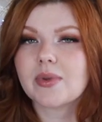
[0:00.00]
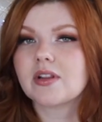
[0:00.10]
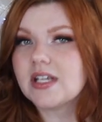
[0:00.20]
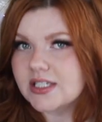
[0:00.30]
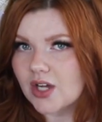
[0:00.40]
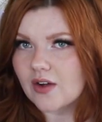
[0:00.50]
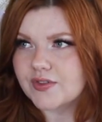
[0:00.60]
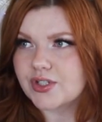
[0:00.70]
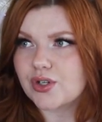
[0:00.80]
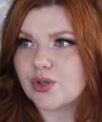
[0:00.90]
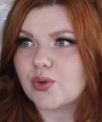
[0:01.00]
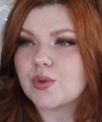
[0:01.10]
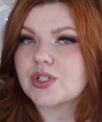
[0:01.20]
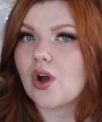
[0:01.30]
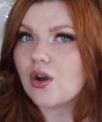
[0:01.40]
police officer who
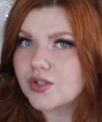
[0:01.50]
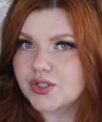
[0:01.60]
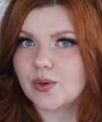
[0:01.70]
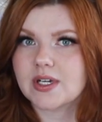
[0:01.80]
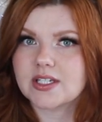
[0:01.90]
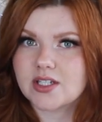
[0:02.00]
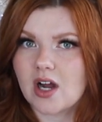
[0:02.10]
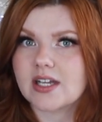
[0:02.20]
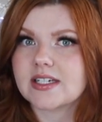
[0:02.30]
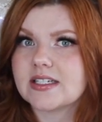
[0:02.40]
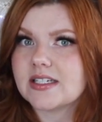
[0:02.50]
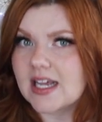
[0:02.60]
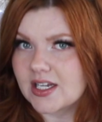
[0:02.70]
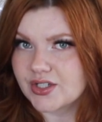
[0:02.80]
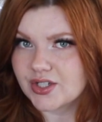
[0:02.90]
was also an exotic
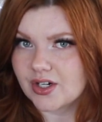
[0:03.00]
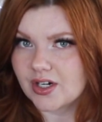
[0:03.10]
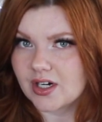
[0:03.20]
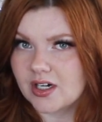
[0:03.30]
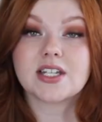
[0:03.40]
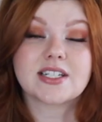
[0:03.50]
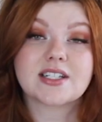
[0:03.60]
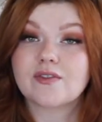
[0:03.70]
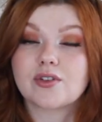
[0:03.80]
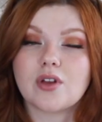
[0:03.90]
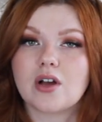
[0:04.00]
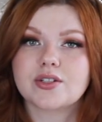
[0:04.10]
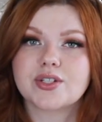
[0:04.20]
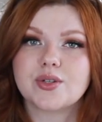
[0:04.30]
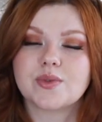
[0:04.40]
dancer. This civil
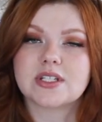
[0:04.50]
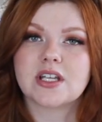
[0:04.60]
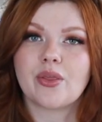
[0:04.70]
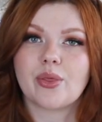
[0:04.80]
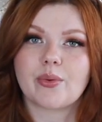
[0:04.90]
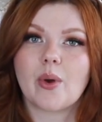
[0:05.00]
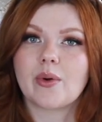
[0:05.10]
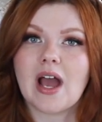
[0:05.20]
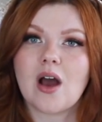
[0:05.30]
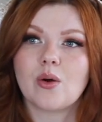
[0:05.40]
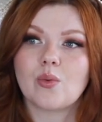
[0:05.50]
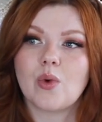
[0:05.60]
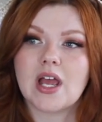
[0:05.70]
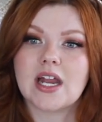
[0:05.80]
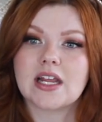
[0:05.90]
lawsuit was then thrown out
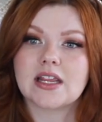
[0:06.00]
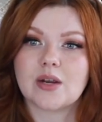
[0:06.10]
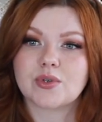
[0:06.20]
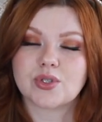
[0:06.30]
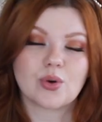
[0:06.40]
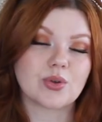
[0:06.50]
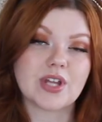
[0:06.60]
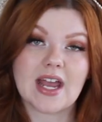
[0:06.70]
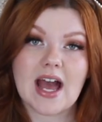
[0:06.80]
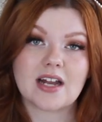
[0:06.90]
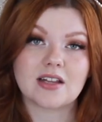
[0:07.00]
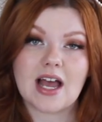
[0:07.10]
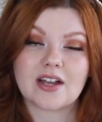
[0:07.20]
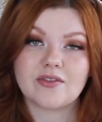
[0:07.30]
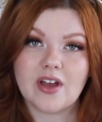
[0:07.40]
when they were told they had a
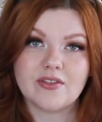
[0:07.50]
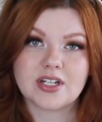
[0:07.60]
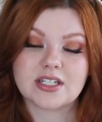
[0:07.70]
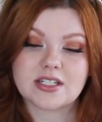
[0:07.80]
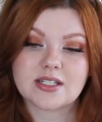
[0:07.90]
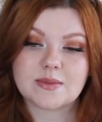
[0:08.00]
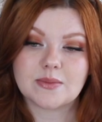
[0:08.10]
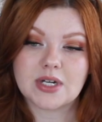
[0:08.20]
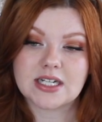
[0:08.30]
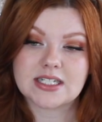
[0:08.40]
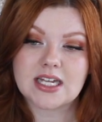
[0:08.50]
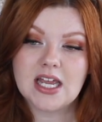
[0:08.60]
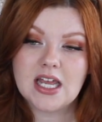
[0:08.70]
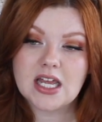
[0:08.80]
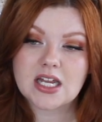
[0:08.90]
lack of evidence. But
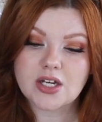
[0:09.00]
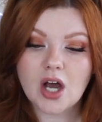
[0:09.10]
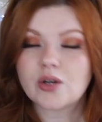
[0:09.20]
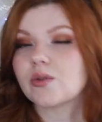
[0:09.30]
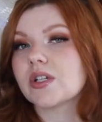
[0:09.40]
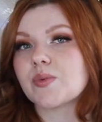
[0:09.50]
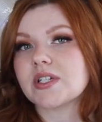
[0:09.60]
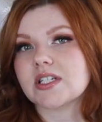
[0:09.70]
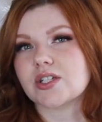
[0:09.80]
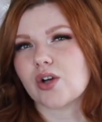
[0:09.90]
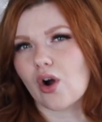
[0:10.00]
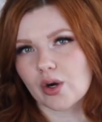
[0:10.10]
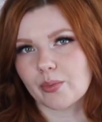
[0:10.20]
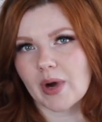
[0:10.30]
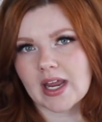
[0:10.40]
not only was this
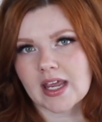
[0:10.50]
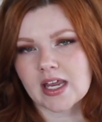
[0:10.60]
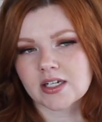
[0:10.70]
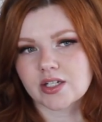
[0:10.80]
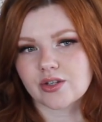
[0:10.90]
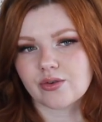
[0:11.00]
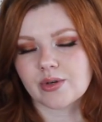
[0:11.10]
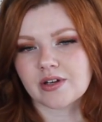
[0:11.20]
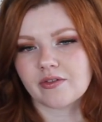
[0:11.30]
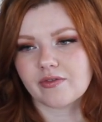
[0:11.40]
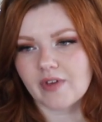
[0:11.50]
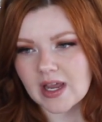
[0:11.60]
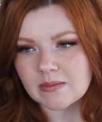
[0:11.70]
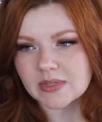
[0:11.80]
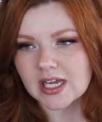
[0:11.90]
heartbreaking to the Green
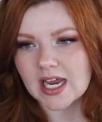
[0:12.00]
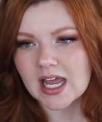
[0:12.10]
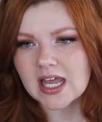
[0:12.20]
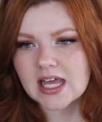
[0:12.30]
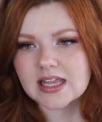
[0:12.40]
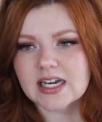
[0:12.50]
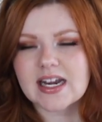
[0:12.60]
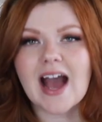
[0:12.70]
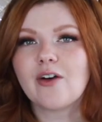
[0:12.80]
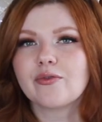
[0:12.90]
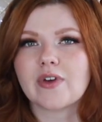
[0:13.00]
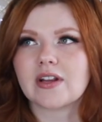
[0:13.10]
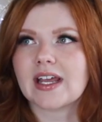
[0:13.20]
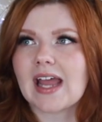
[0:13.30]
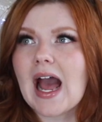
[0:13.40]
family, they now
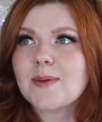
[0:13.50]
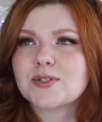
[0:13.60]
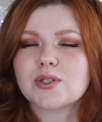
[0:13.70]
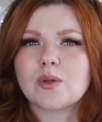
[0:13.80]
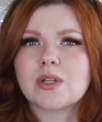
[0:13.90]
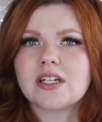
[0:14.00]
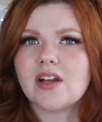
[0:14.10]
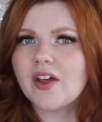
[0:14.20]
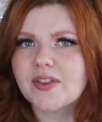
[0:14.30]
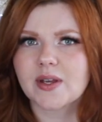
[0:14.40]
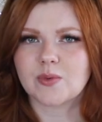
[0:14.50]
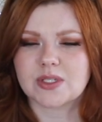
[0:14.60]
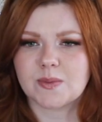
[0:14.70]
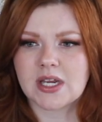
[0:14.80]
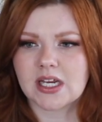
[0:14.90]
felt like absolutely nothing
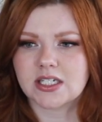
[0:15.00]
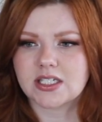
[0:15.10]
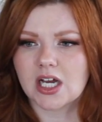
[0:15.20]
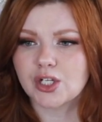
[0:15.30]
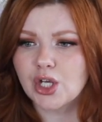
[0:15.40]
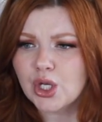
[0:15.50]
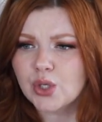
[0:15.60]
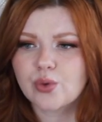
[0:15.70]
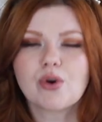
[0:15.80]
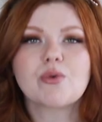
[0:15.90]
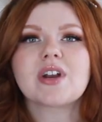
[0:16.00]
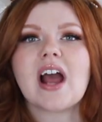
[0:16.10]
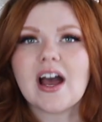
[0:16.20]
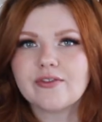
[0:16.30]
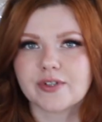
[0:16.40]
was being done, nor
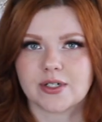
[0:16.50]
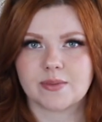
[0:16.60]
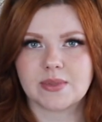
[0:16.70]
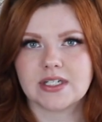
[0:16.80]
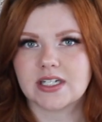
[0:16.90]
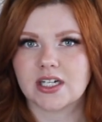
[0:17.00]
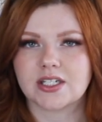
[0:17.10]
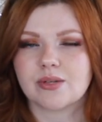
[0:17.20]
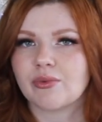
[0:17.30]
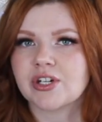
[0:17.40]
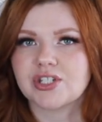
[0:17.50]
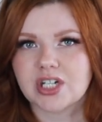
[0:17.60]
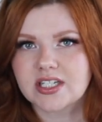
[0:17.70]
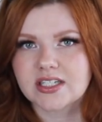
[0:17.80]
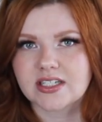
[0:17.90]
would ever be done, to bring
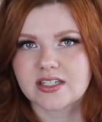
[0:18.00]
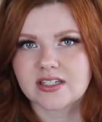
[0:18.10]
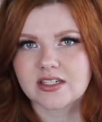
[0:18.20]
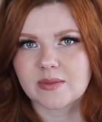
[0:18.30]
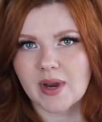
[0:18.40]
justice to